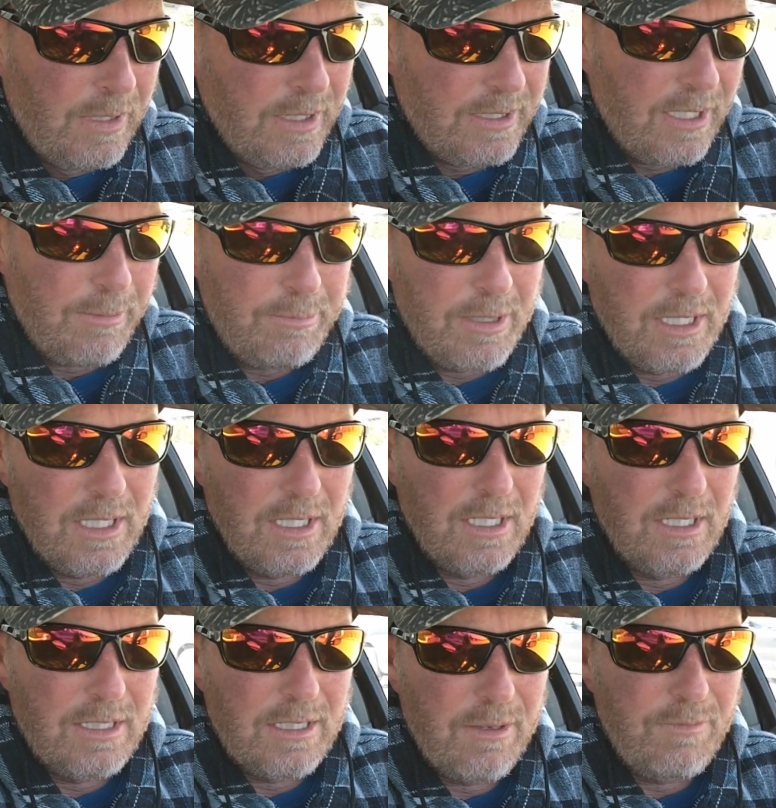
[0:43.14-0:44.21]
it's up to
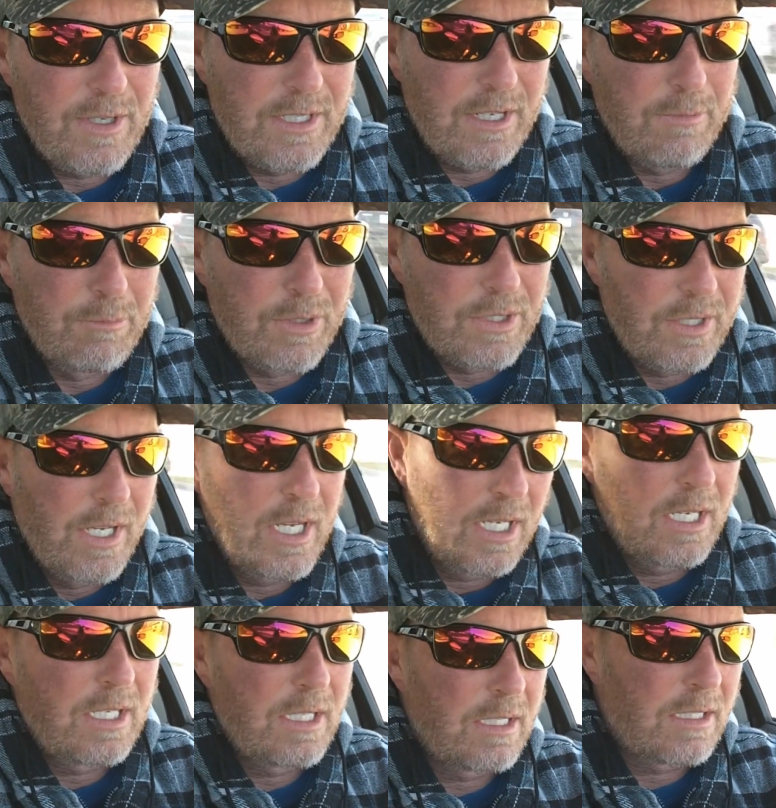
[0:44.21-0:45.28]

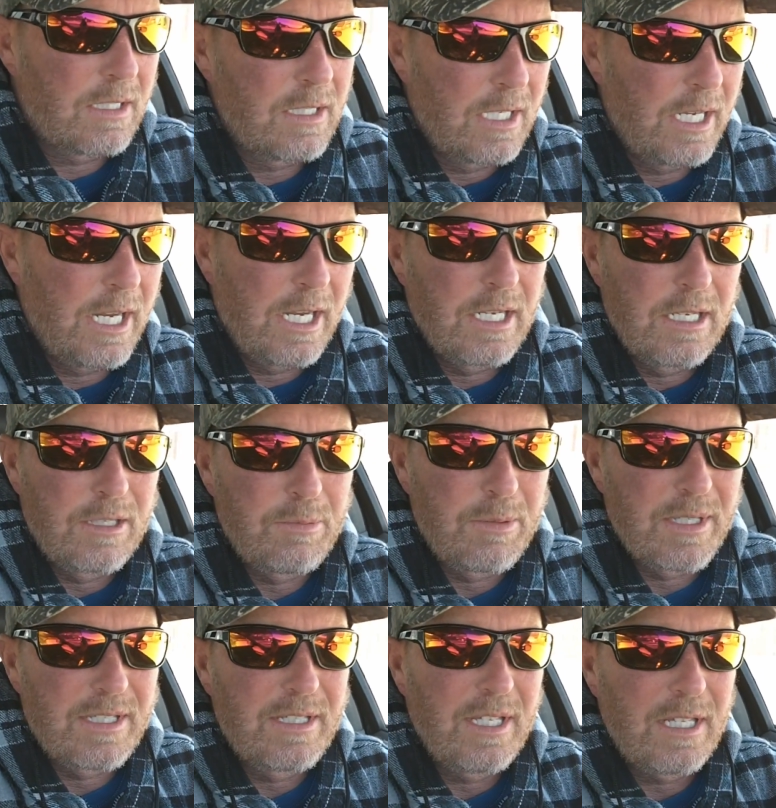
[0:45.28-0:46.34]
77% and it's
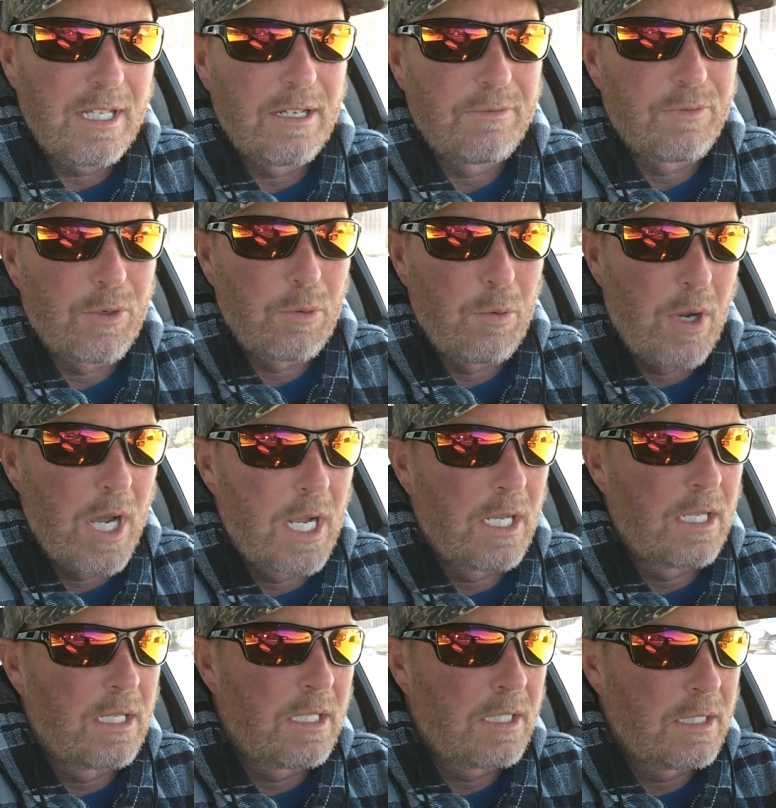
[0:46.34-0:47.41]
been sitting there for a while.